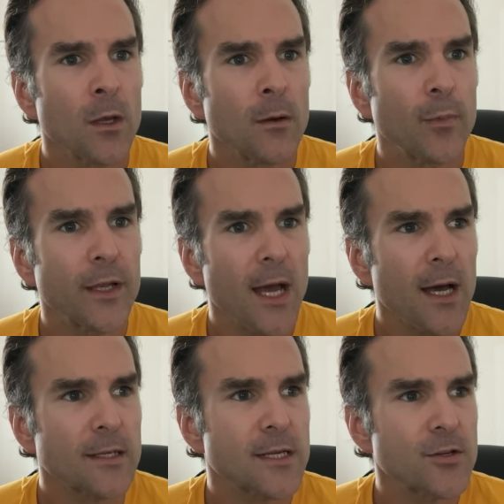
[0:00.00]
But yeah,
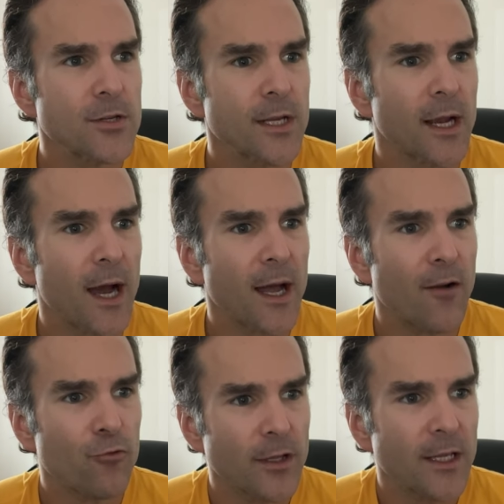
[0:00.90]
it's interesting. I
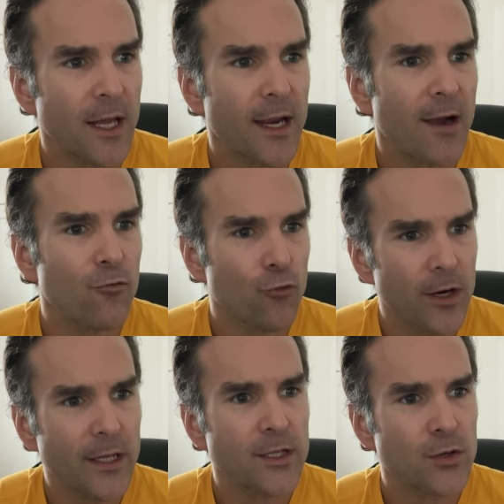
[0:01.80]

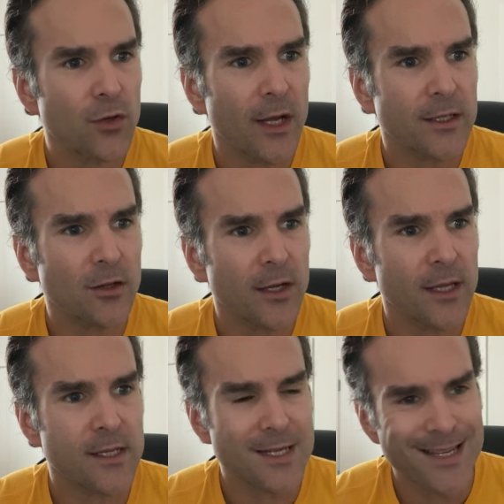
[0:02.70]
really do like the look of
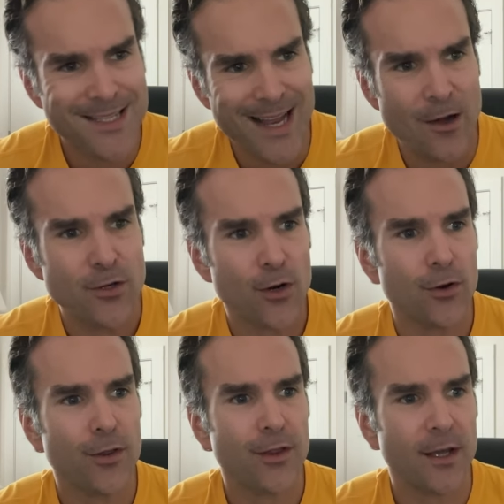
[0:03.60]
this. It's down to
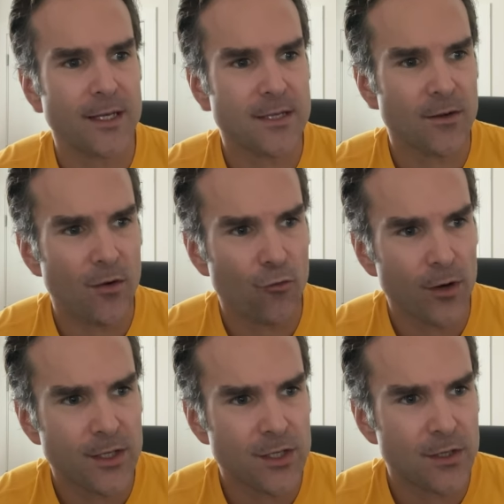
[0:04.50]
earth.
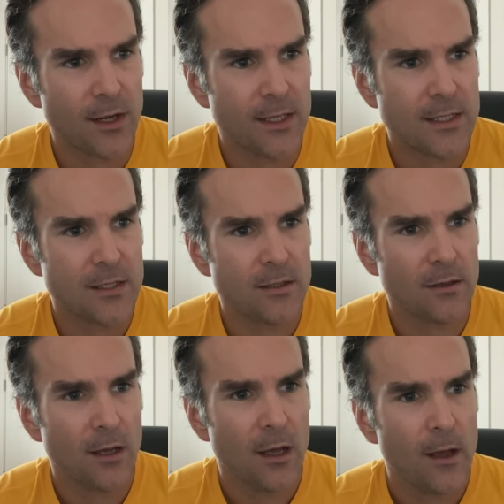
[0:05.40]
It's
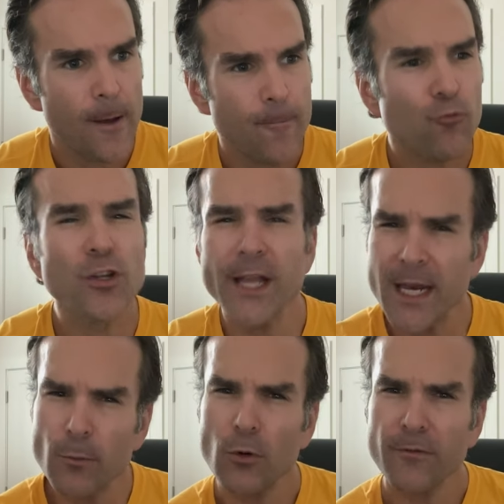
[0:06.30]

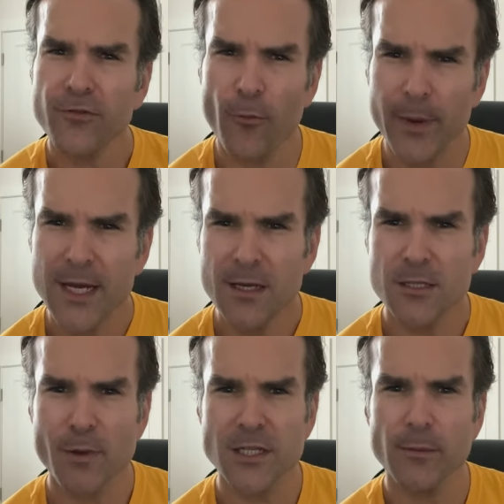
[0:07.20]
relatable for me,
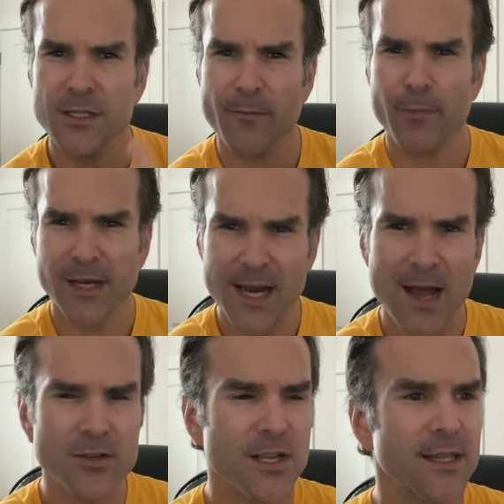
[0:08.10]
especially because I've been in a
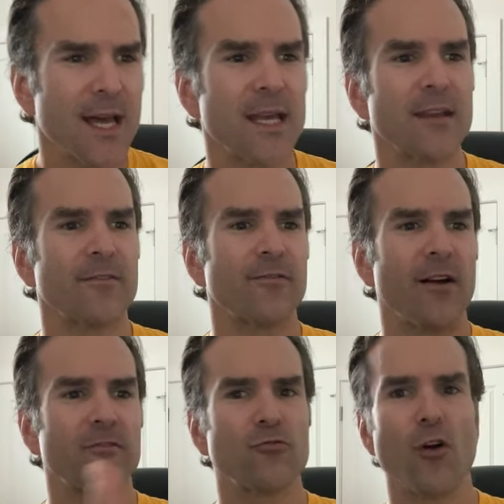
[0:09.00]
house like that and
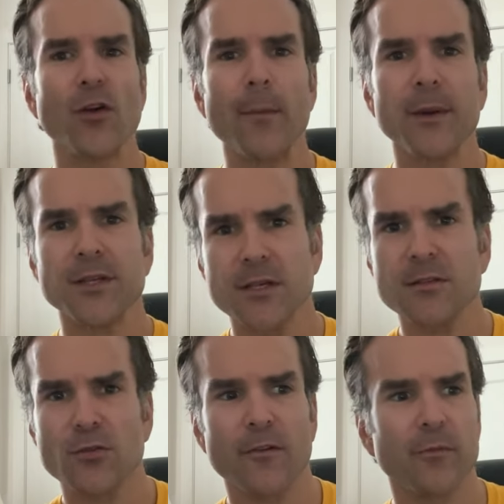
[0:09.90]
I've grown up in
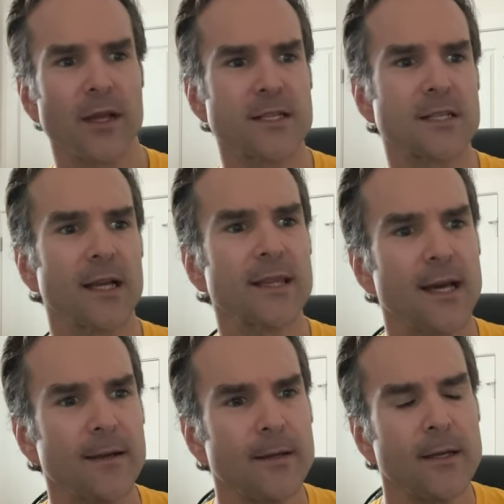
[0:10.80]
sort of places like
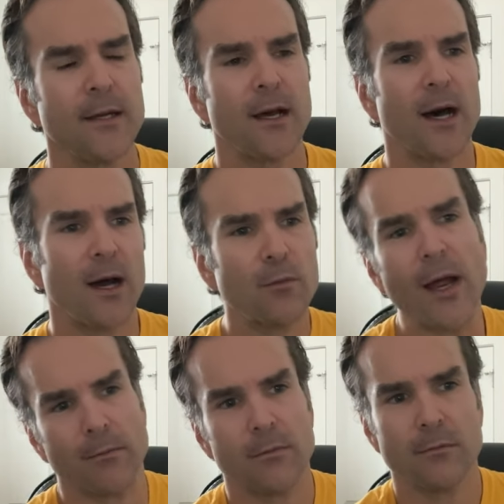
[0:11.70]
that. Not
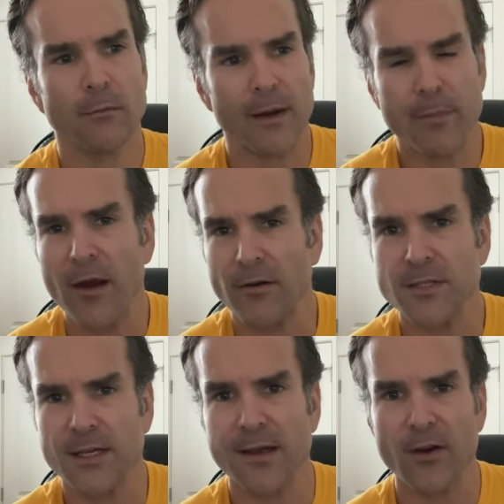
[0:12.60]
my parents
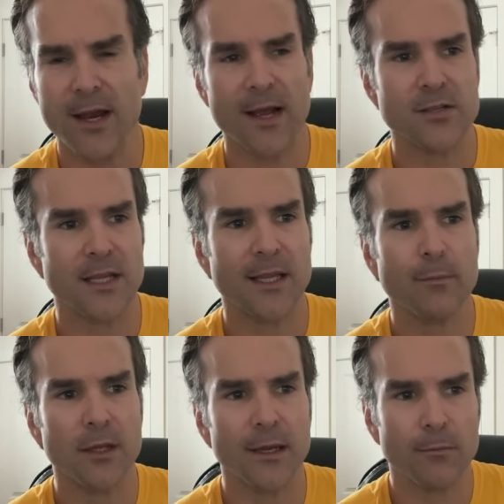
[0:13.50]
never had a house like that,
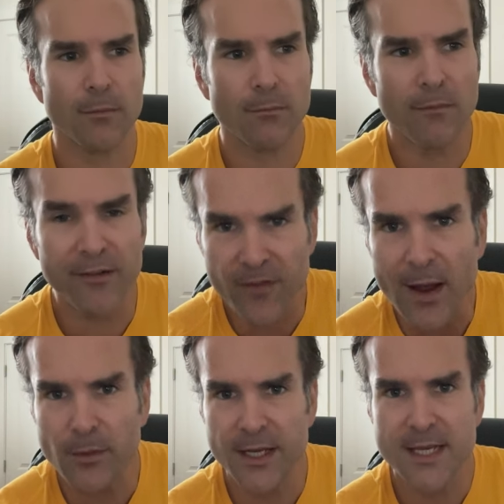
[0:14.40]
but like my
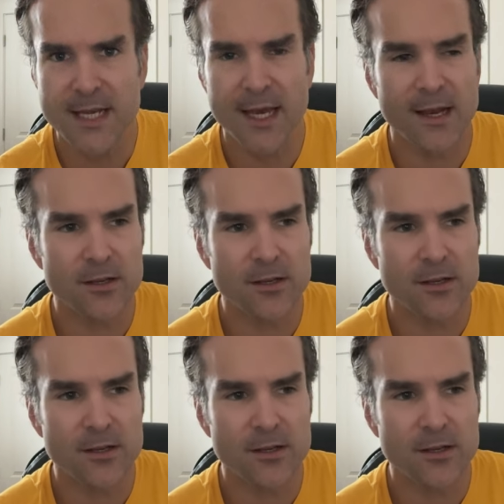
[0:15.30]
family has had